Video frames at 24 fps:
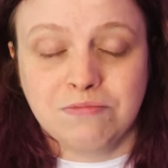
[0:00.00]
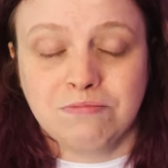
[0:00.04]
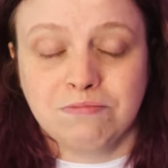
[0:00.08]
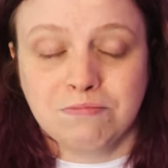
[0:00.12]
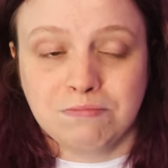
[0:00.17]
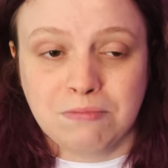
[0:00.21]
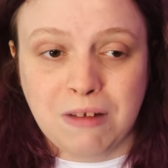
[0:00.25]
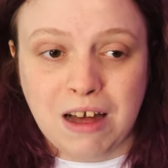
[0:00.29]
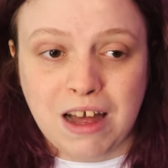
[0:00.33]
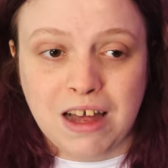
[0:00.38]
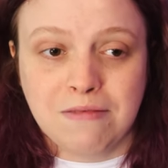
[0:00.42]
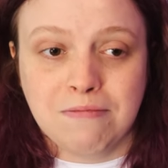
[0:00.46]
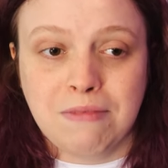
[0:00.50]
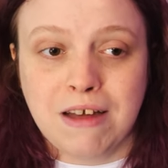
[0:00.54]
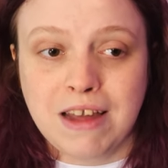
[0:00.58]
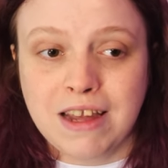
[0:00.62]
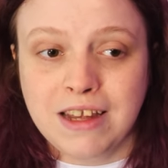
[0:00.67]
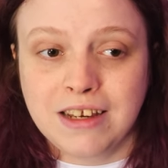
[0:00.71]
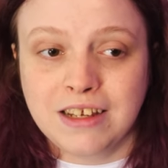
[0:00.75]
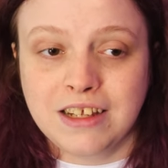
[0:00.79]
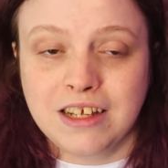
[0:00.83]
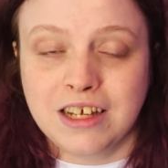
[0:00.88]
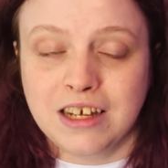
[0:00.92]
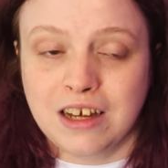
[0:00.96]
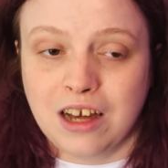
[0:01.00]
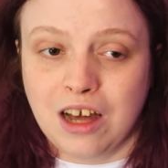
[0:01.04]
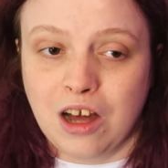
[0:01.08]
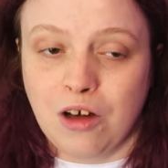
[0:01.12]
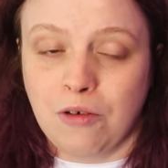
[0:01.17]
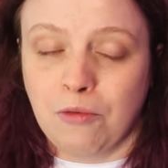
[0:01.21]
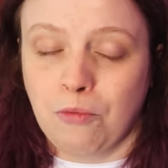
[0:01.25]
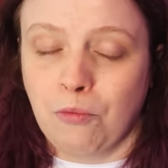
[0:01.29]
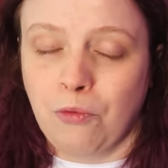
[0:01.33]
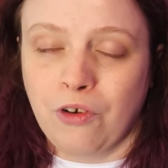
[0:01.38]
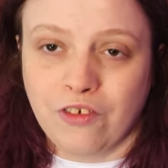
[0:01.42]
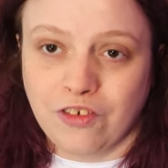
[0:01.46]

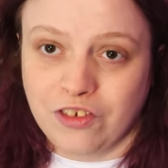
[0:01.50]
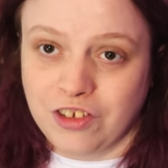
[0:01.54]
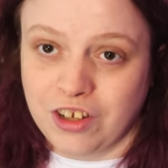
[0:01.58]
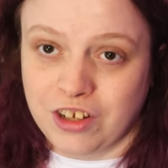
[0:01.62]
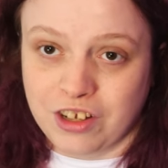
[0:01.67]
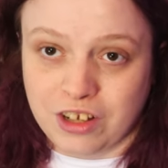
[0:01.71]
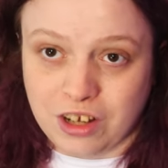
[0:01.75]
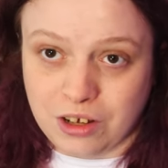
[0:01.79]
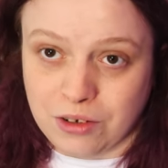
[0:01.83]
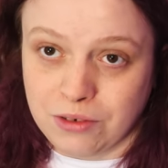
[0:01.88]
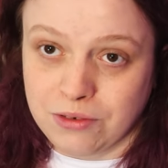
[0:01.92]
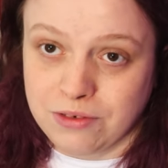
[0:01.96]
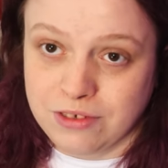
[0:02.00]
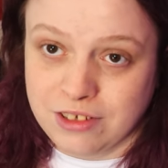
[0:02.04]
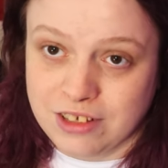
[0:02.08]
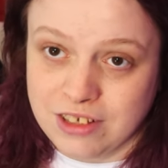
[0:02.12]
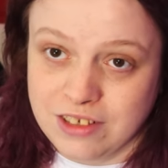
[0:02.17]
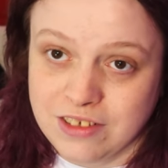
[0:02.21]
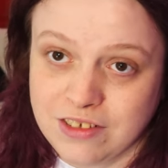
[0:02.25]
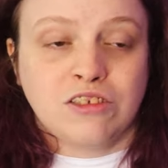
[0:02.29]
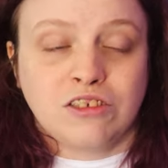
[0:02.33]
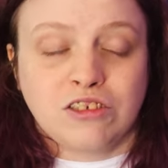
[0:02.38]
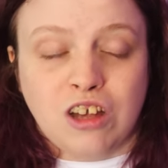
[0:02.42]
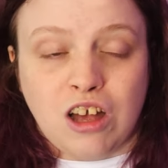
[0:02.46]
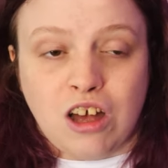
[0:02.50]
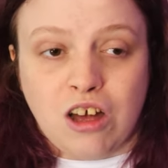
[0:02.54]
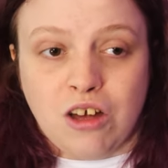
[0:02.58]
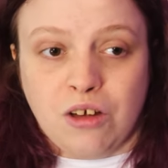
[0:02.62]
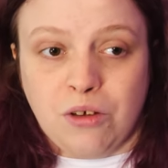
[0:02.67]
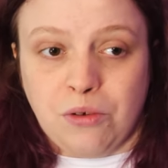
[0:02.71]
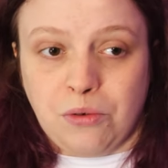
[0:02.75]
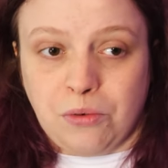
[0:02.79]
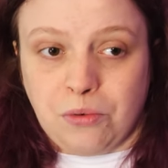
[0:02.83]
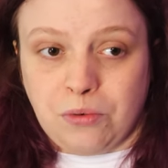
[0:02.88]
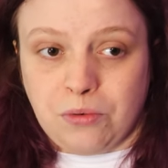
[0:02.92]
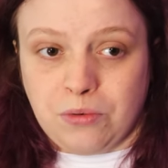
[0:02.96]
mania with psychosis,
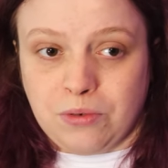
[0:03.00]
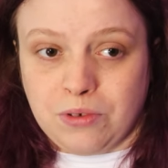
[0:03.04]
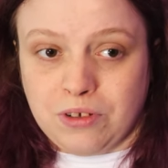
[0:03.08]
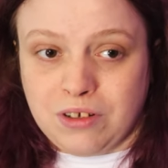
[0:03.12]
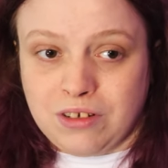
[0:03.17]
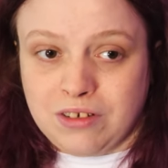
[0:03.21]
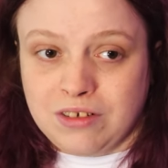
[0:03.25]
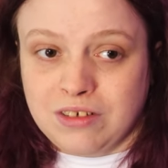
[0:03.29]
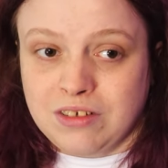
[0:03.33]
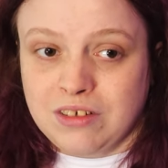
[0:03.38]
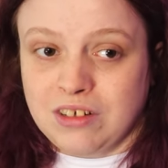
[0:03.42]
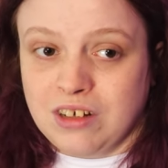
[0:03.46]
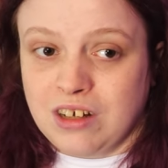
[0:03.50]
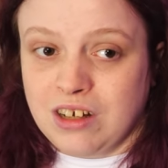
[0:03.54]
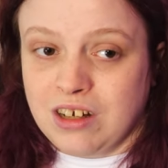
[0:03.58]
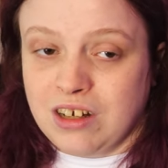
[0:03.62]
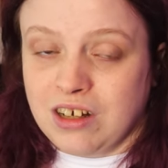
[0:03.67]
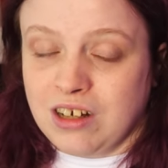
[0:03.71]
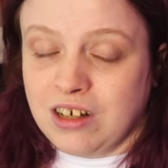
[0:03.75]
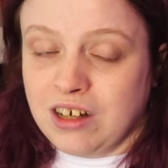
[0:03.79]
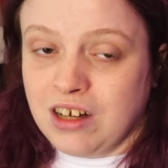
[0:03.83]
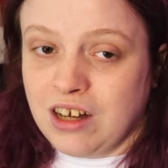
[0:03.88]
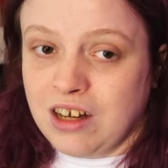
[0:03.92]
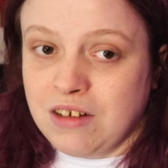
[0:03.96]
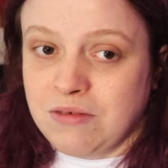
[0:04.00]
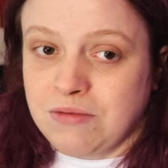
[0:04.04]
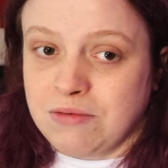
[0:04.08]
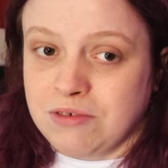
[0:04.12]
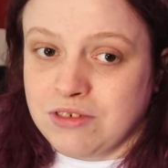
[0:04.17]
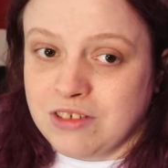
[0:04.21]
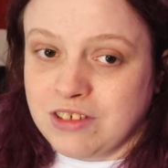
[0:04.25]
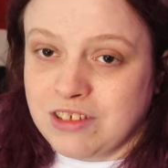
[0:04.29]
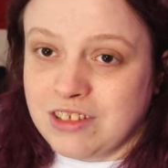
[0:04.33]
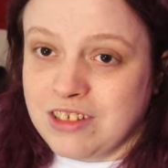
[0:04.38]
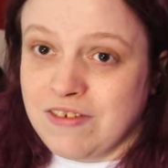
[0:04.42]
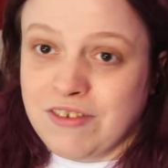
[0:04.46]
so I
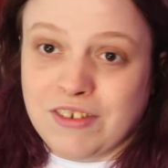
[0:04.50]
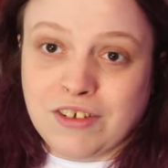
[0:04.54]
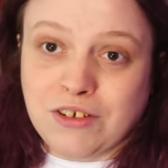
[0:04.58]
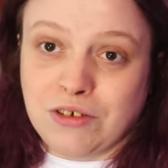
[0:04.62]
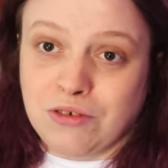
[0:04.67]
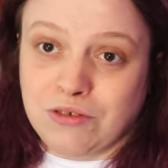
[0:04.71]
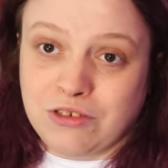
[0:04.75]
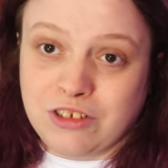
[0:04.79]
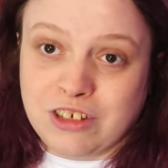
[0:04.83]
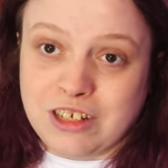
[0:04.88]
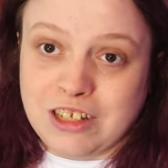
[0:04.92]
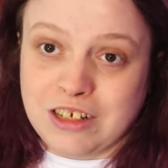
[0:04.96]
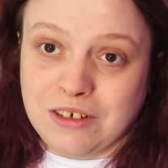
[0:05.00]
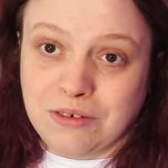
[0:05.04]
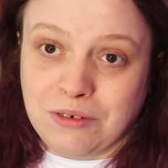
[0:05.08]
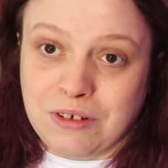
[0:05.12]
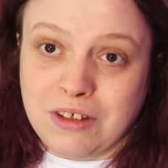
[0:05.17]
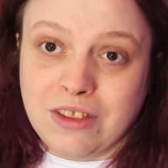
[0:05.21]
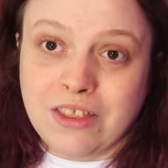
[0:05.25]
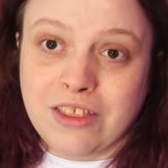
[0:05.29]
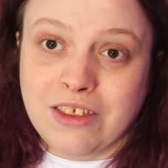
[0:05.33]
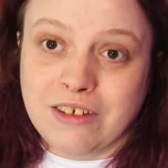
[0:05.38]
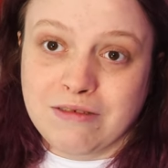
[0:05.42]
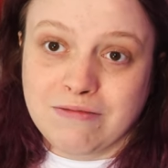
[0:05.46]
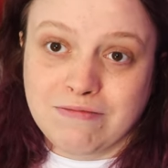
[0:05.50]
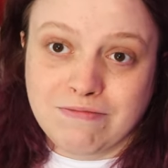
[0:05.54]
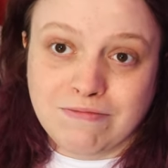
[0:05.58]
was difficult to deal with.